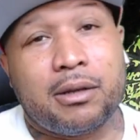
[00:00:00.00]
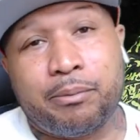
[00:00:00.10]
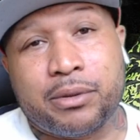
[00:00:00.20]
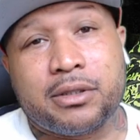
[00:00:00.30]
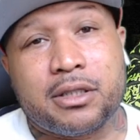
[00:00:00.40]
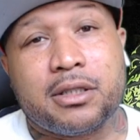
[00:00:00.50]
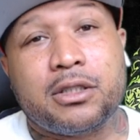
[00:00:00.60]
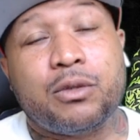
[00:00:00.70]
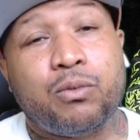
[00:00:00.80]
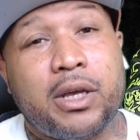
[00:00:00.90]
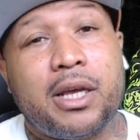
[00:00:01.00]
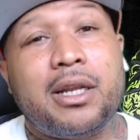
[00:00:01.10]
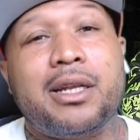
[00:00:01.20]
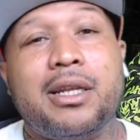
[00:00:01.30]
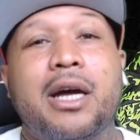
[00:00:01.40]
in position to win
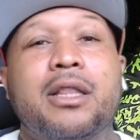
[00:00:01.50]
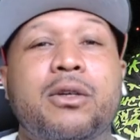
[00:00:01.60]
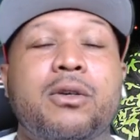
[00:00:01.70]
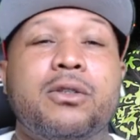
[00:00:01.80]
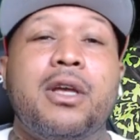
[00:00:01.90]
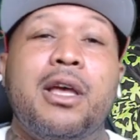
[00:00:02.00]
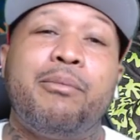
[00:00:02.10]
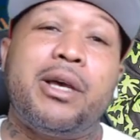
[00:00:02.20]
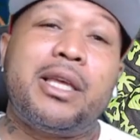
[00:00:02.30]
and not lose. But